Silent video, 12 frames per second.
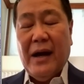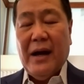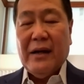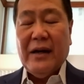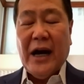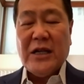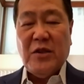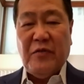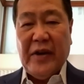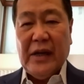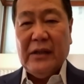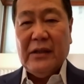gas
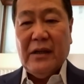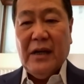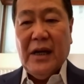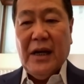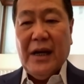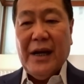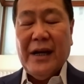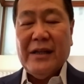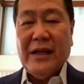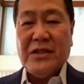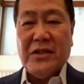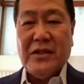field. And
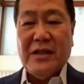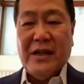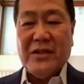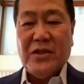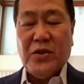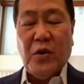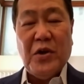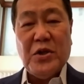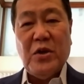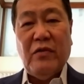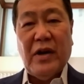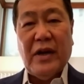that's the source
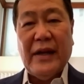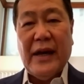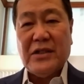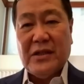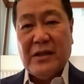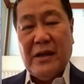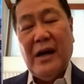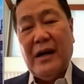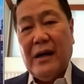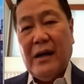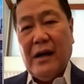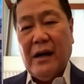of our next
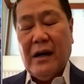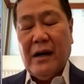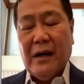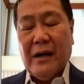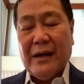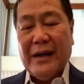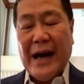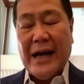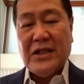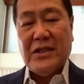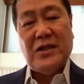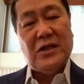gas
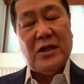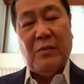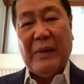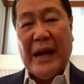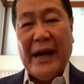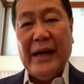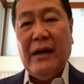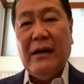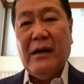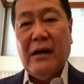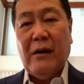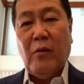supply
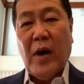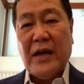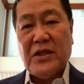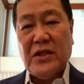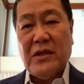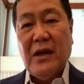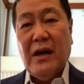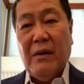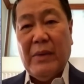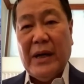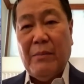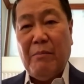once
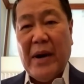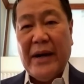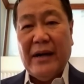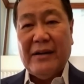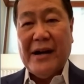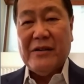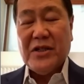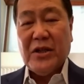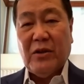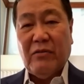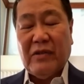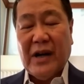Malampaya runs out
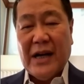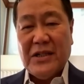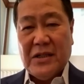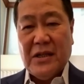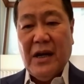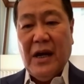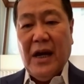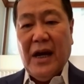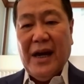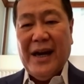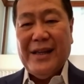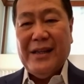of gas.
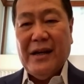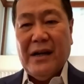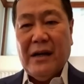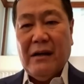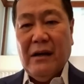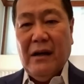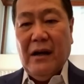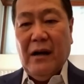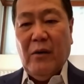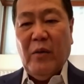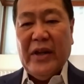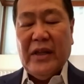And
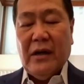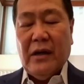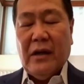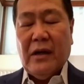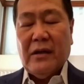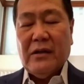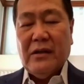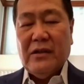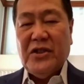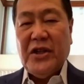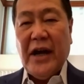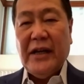with
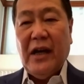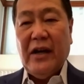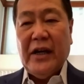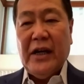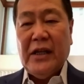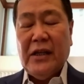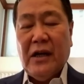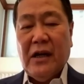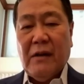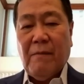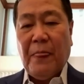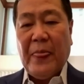China in
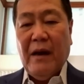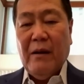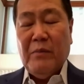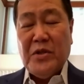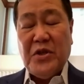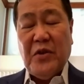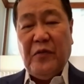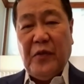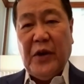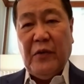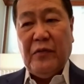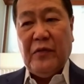Mischief
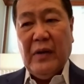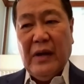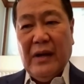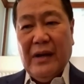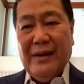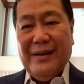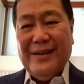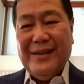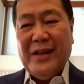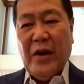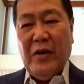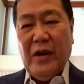Reef,
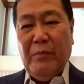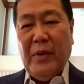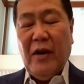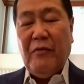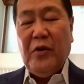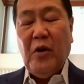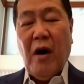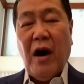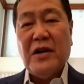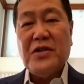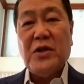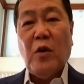they will be a few
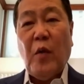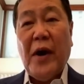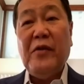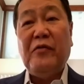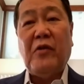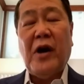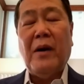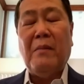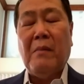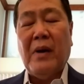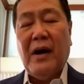hours away from